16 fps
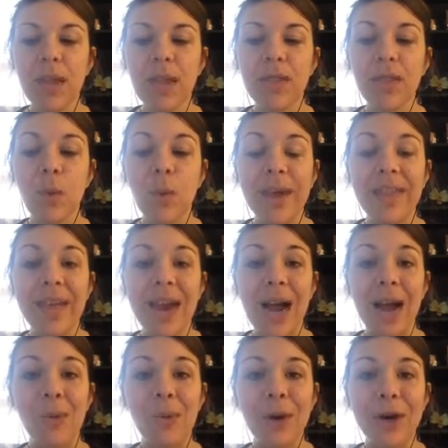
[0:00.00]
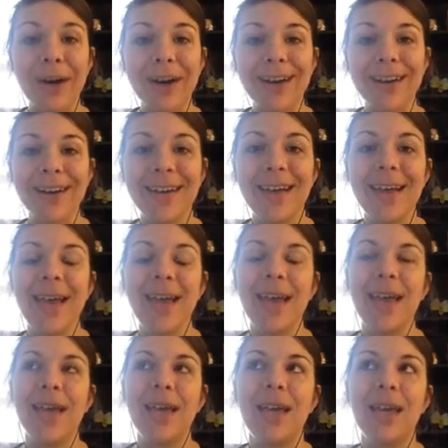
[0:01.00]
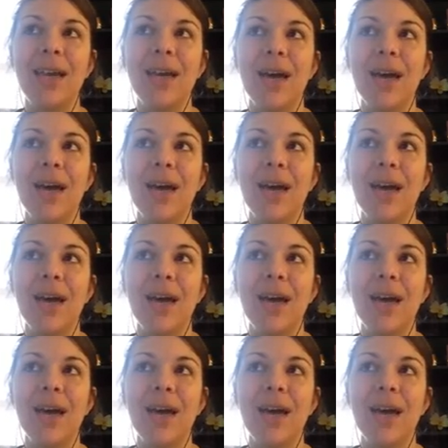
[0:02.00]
the way that I work in,